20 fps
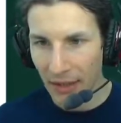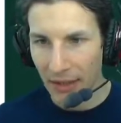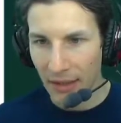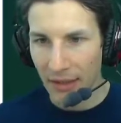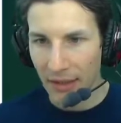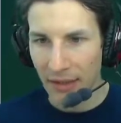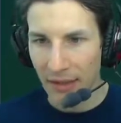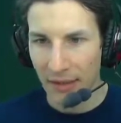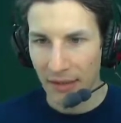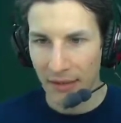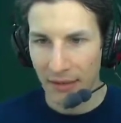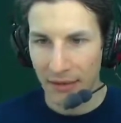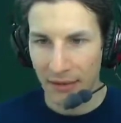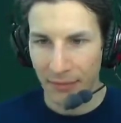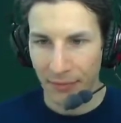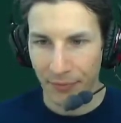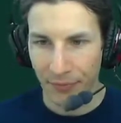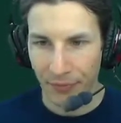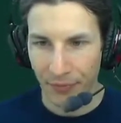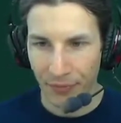
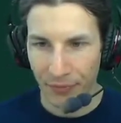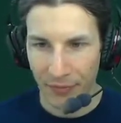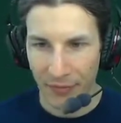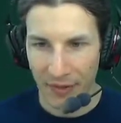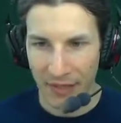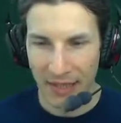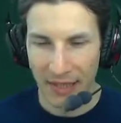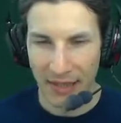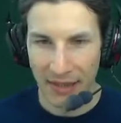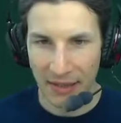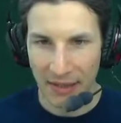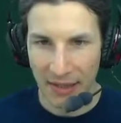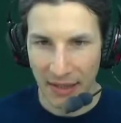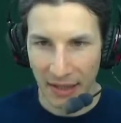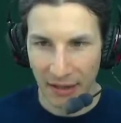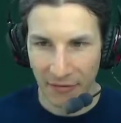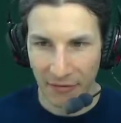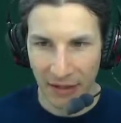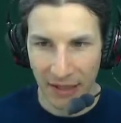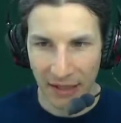Since
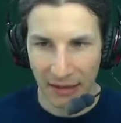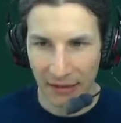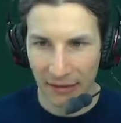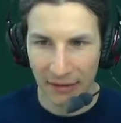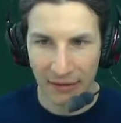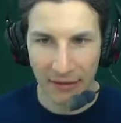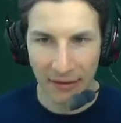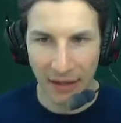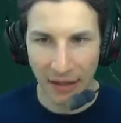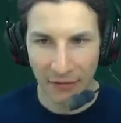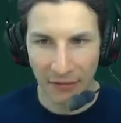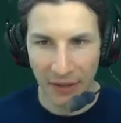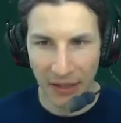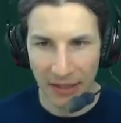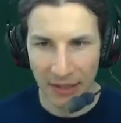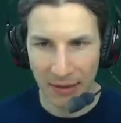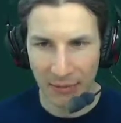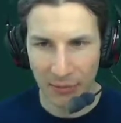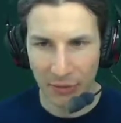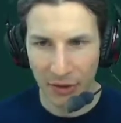I've had
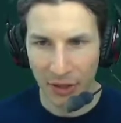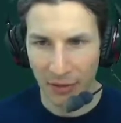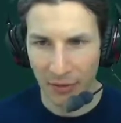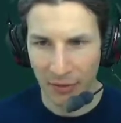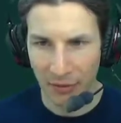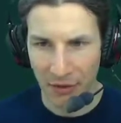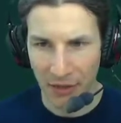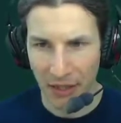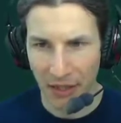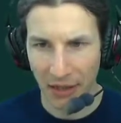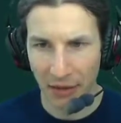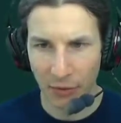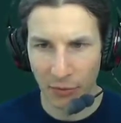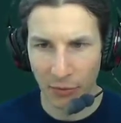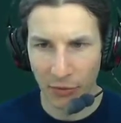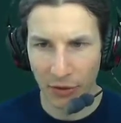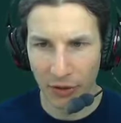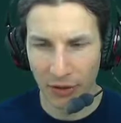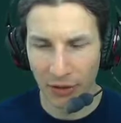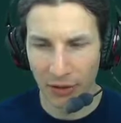some problems that it
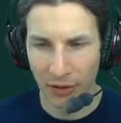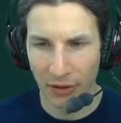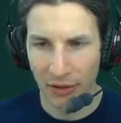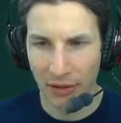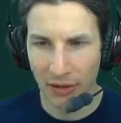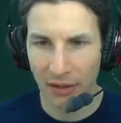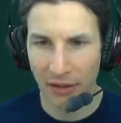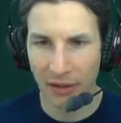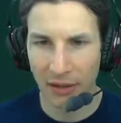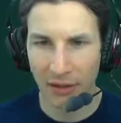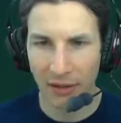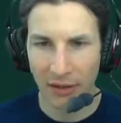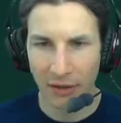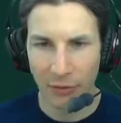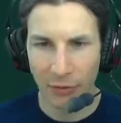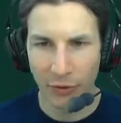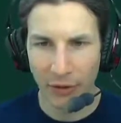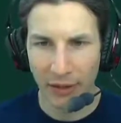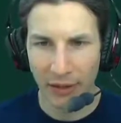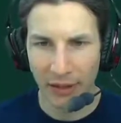wouldn't
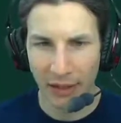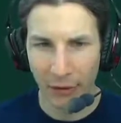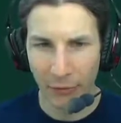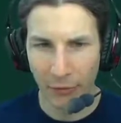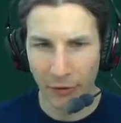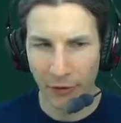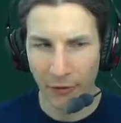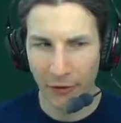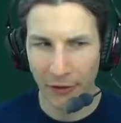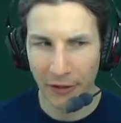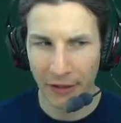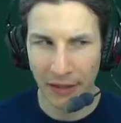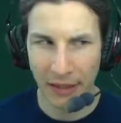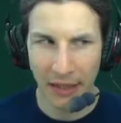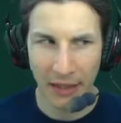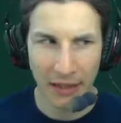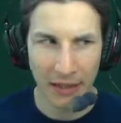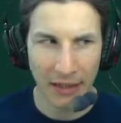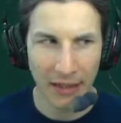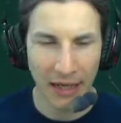download it, and
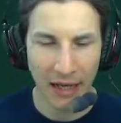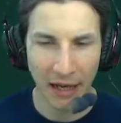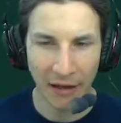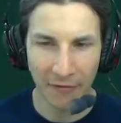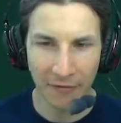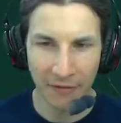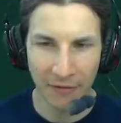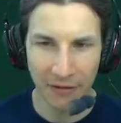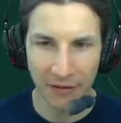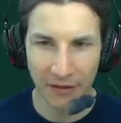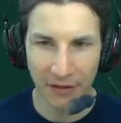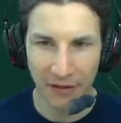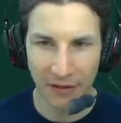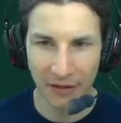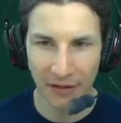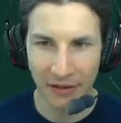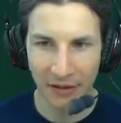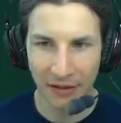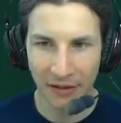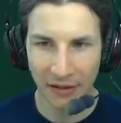I
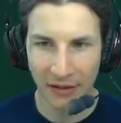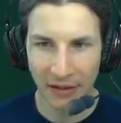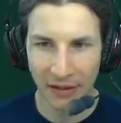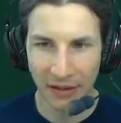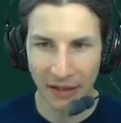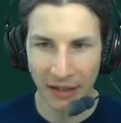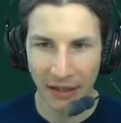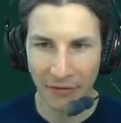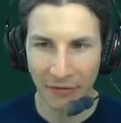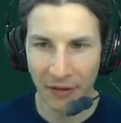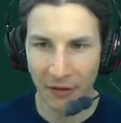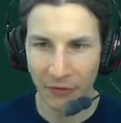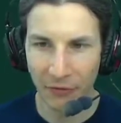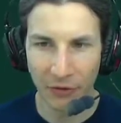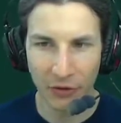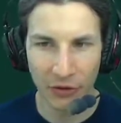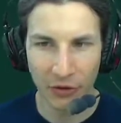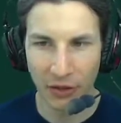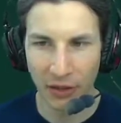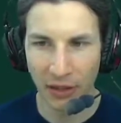have
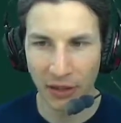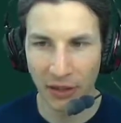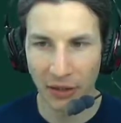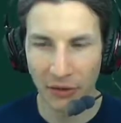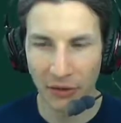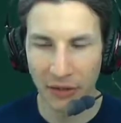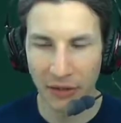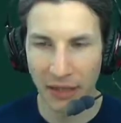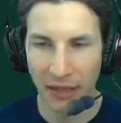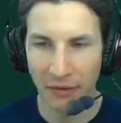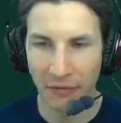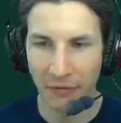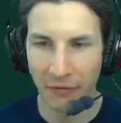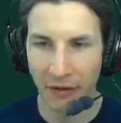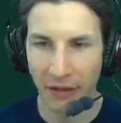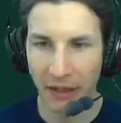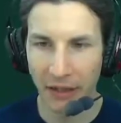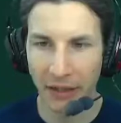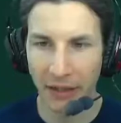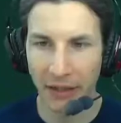unfortunately not yet
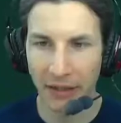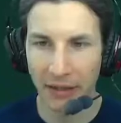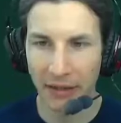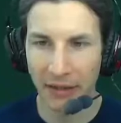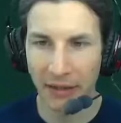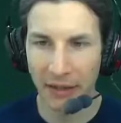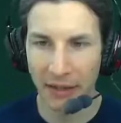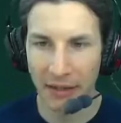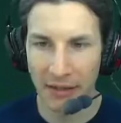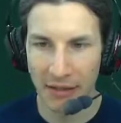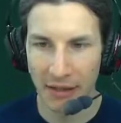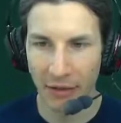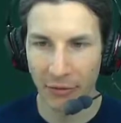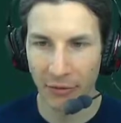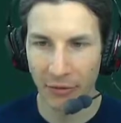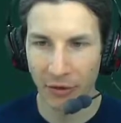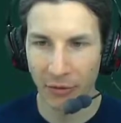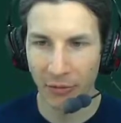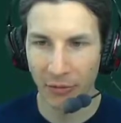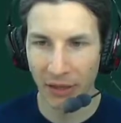figured this out
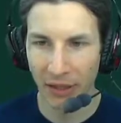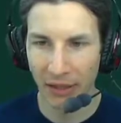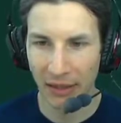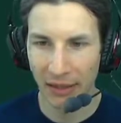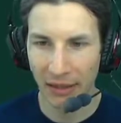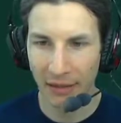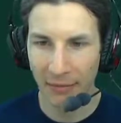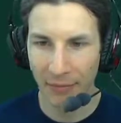completely.